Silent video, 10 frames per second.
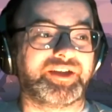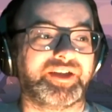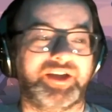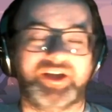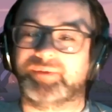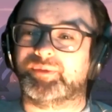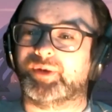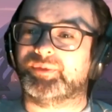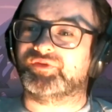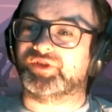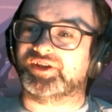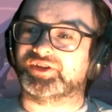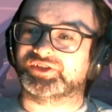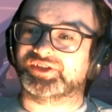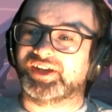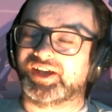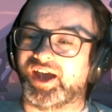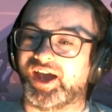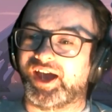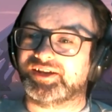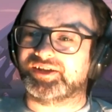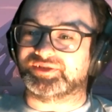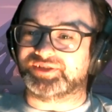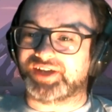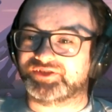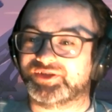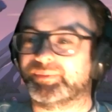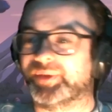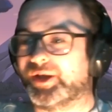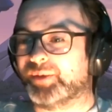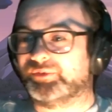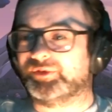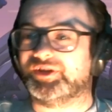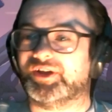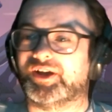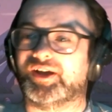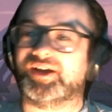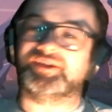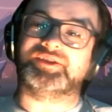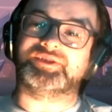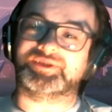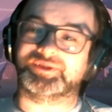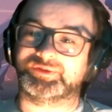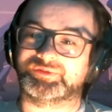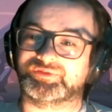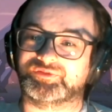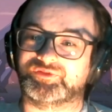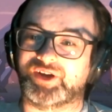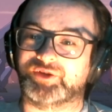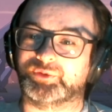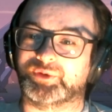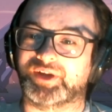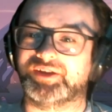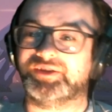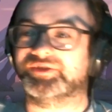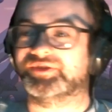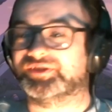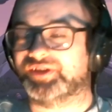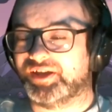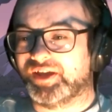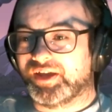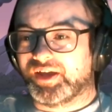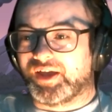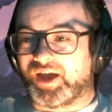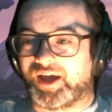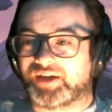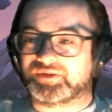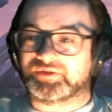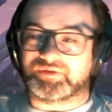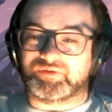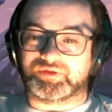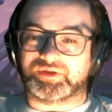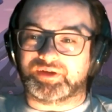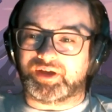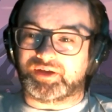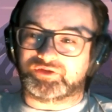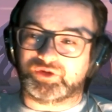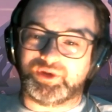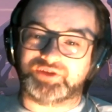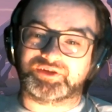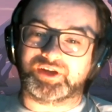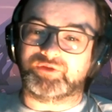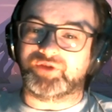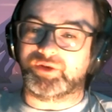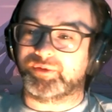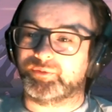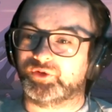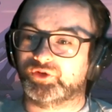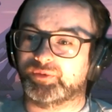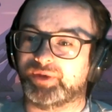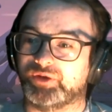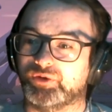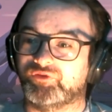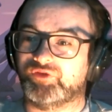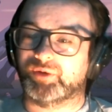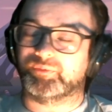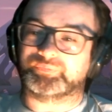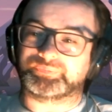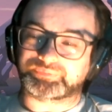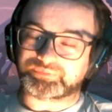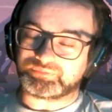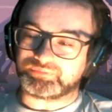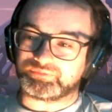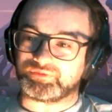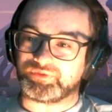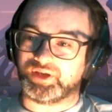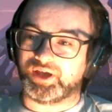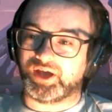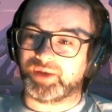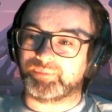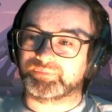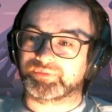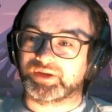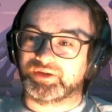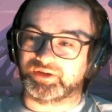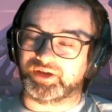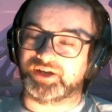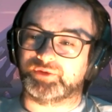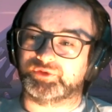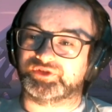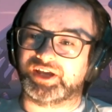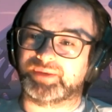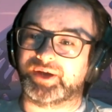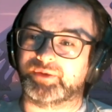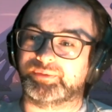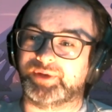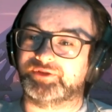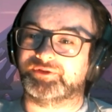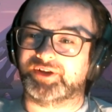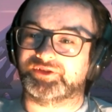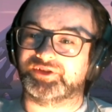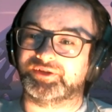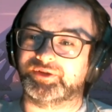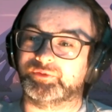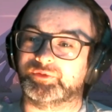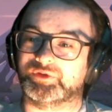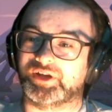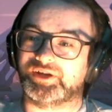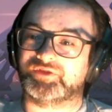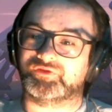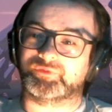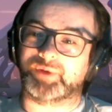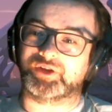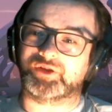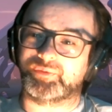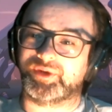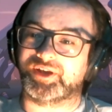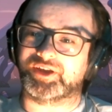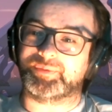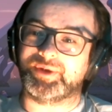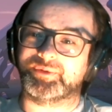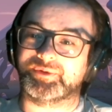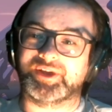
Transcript: Omniverse, and it sets the bar pretty high, at least as far as what I can see. And 2 weeks ago, Phil, when we were talking about your film, the guy in it was saying about plagiarizing and learning by copying other people.